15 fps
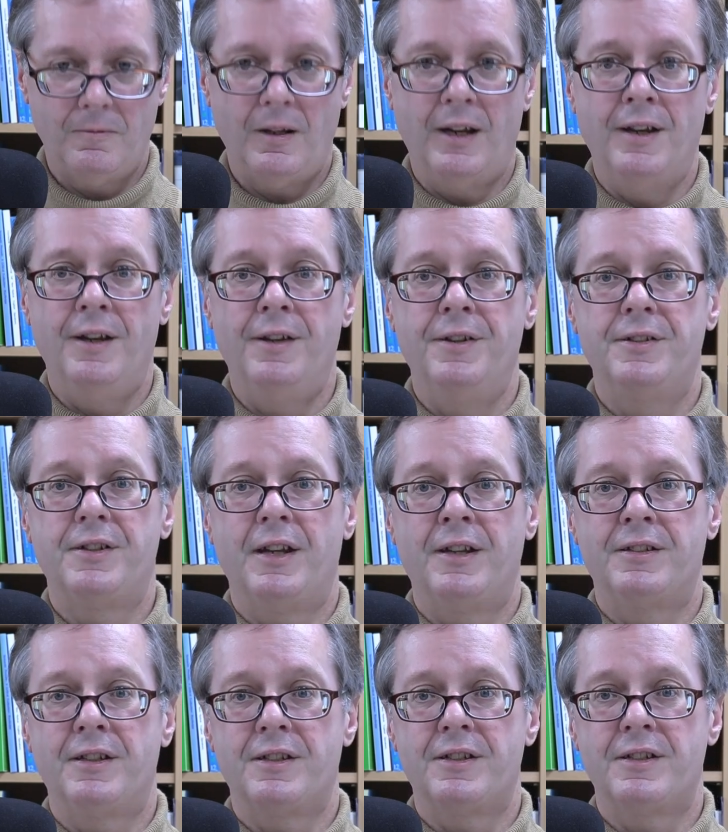as
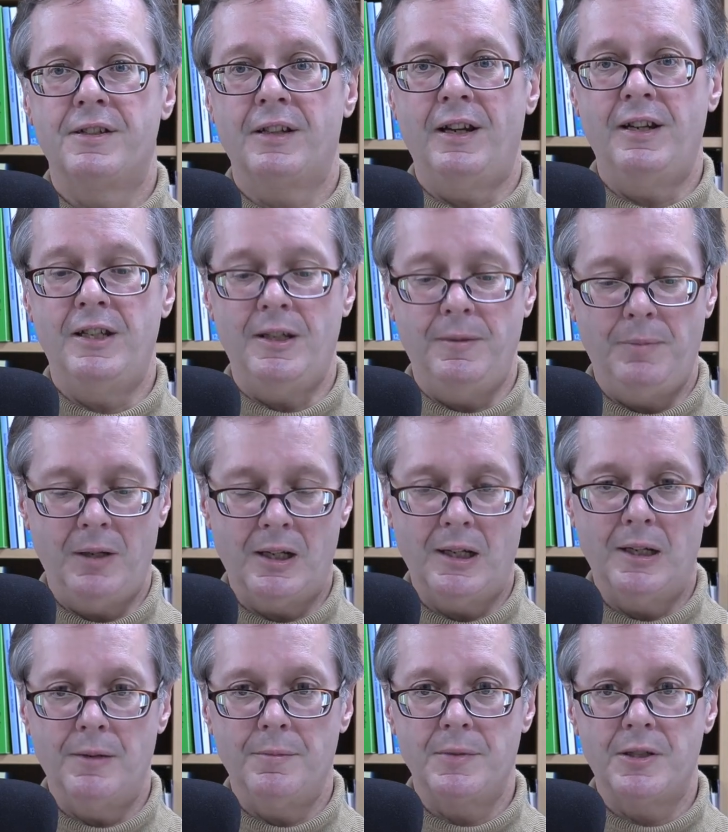a society
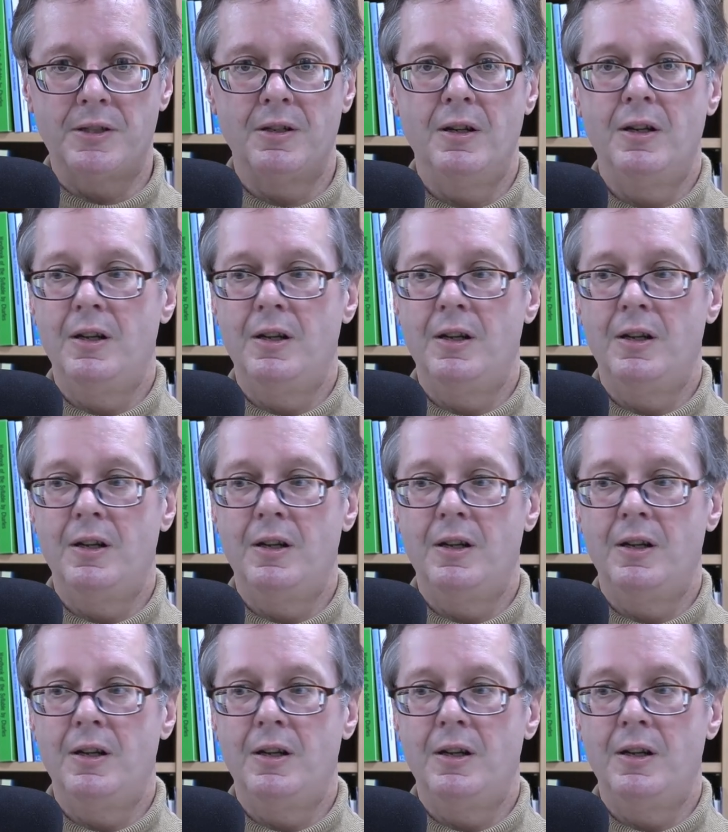becomes